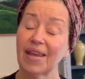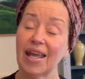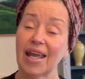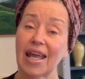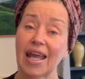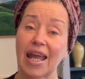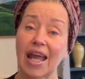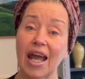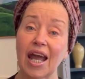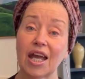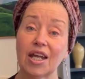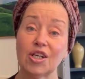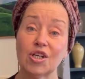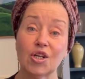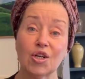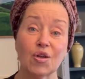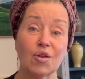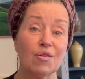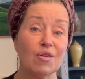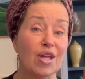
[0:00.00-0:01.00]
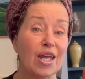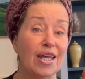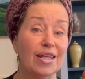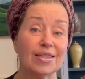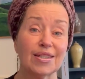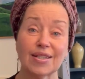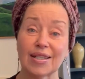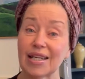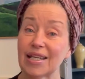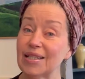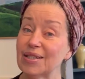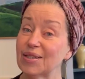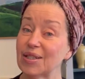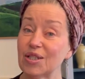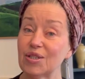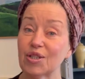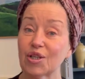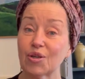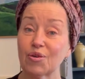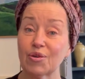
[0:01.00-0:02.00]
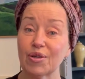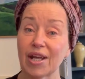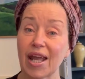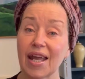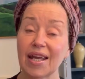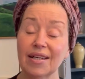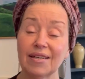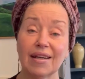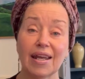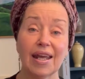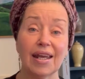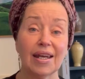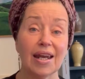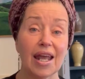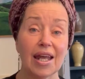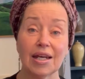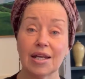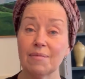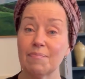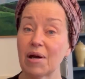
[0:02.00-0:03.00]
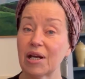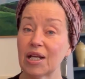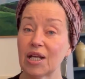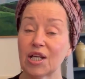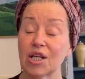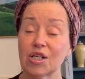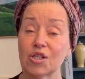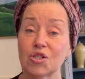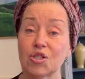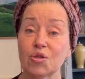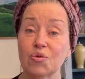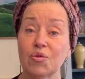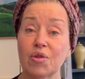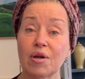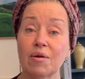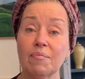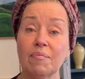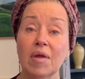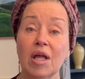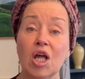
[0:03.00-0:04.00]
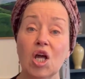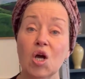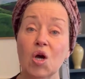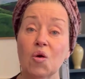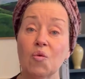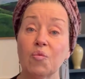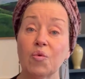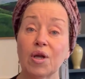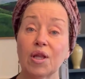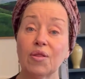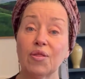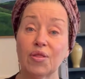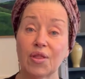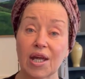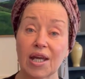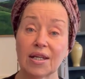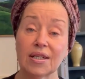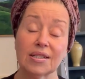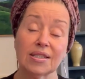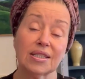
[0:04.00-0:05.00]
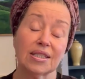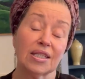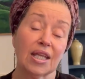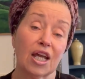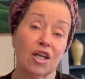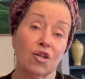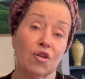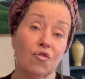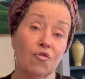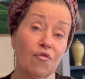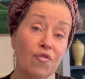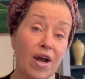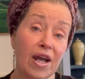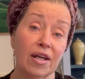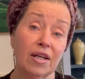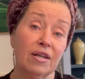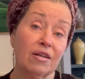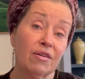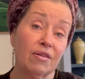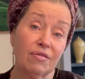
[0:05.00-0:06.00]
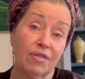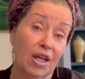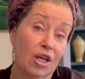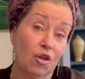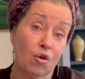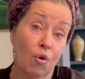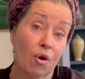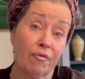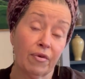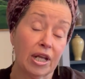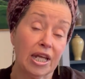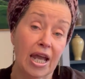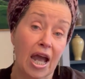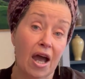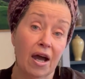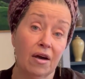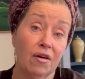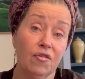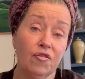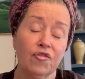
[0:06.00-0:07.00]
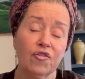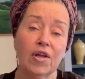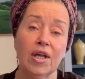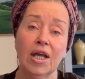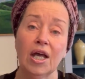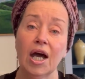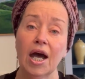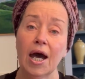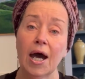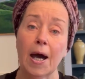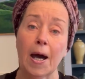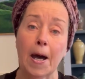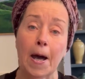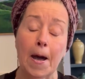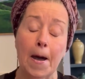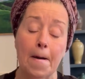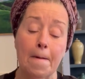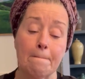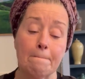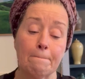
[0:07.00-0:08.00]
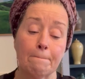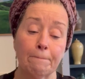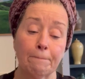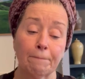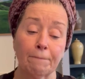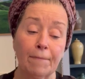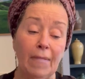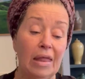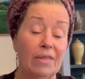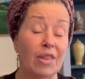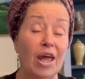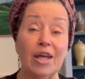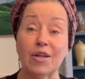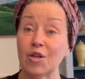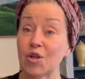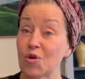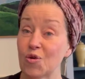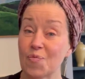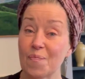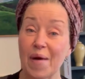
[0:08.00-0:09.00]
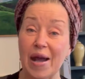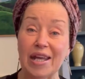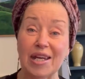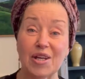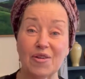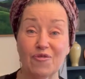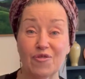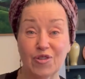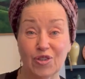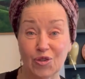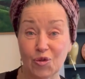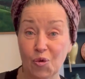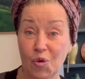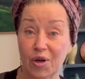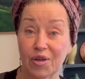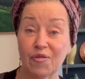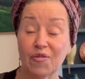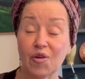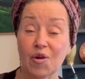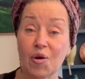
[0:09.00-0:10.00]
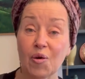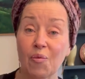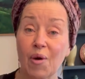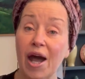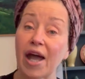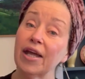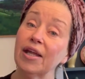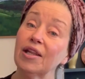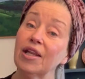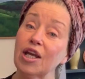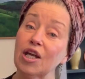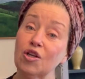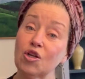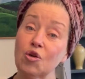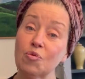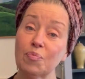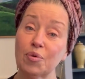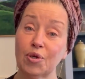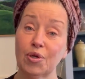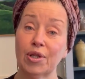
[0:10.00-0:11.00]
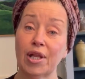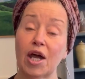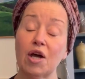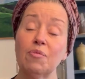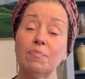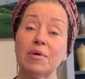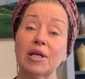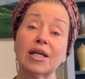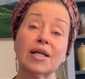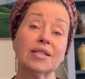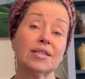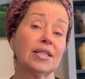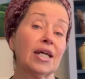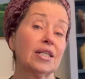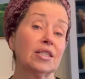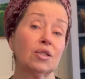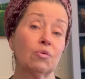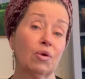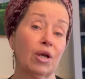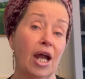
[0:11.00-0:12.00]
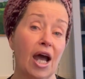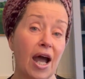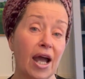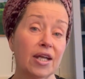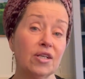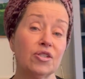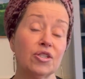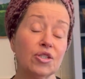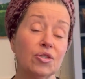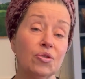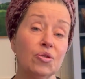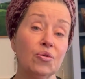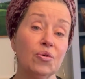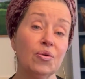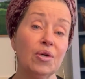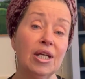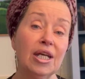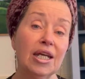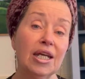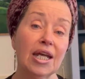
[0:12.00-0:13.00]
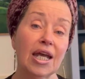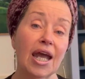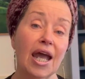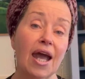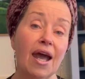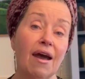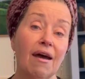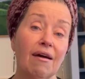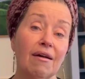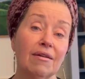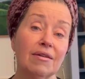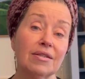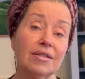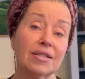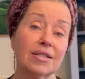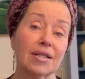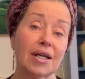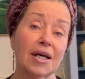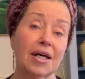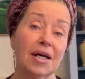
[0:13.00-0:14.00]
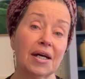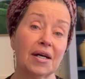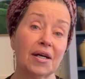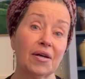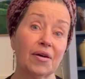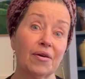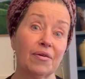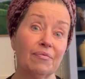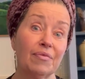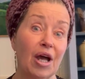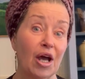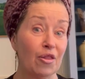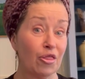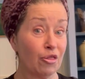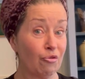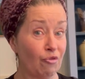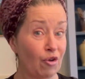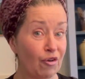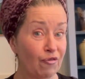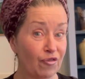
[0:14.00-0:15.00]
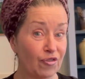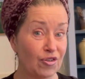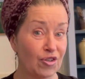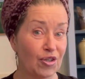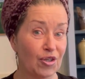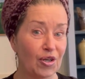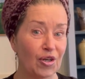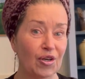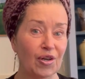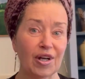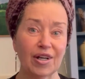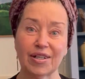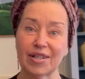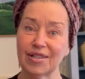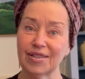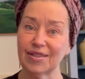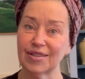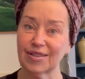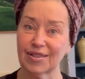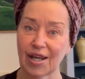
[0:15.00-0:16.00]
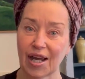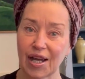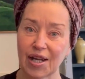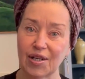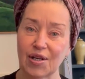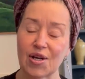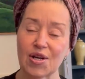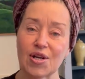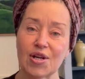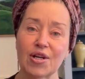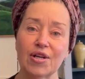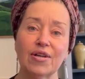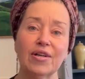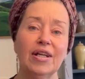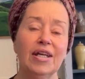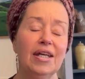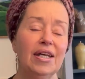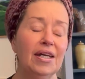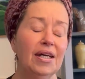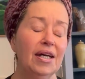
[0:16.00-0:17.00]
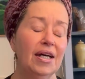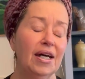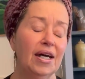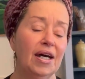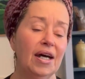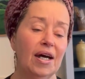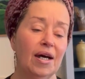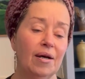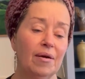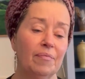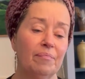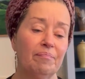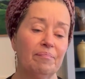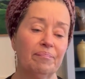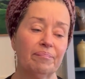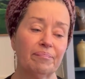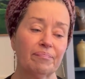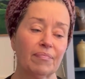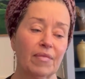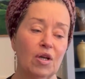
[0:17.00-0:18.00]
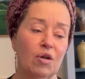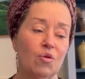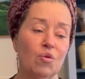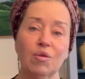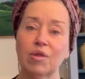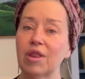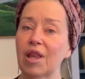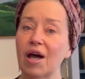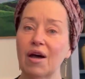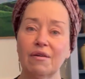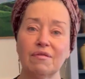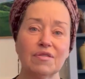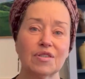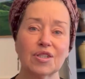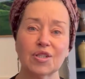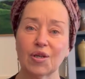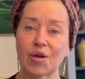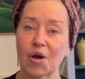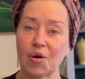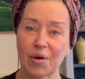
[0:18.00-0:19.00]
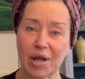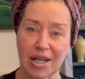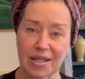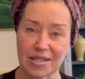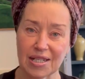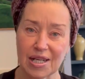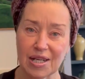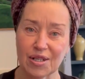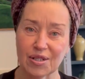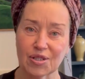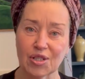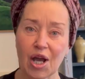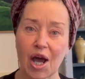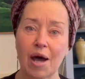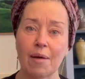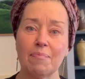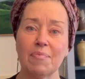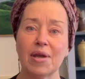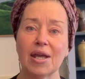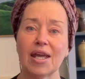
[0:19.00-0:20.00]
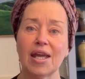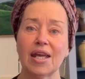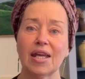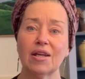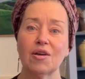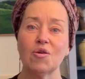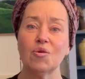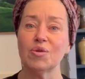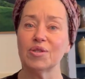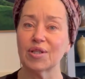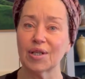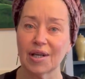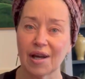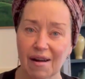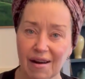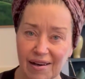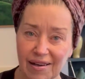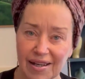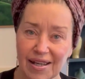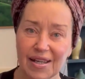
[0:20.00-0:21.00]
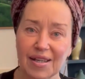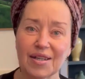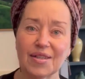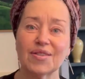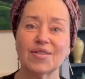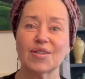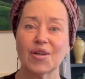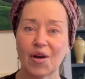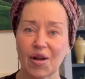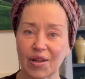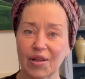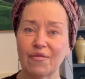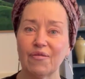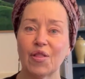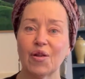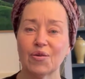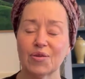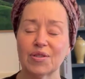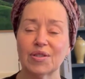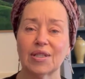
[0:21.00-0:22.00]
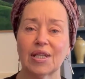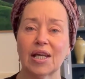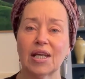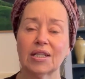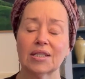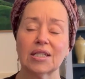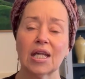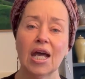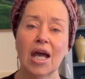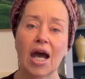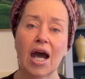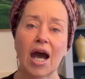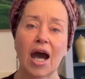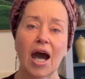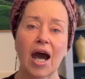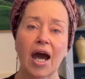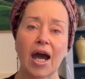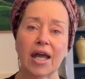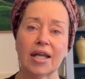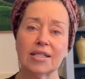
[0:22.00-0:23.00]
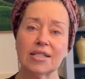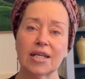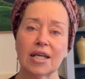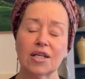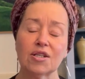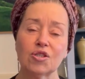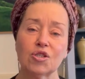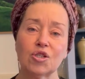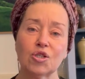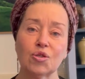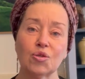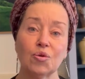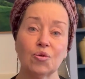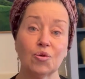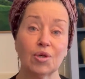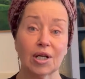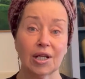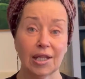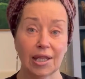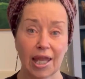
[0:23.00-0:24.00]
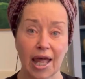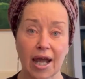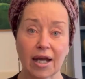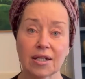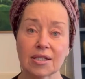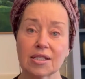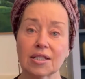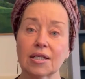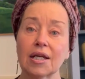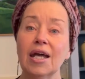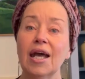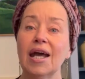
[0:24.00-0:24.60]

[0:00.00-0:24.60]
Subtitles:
and it's easy to create, and anybody can do them with things that you find that you already have. That you might have stored for a while and you pull out, because that's what I do as a thrifter, a consigner, who loves to go antique shopping, who's an artist, all of those things. I tend to collect.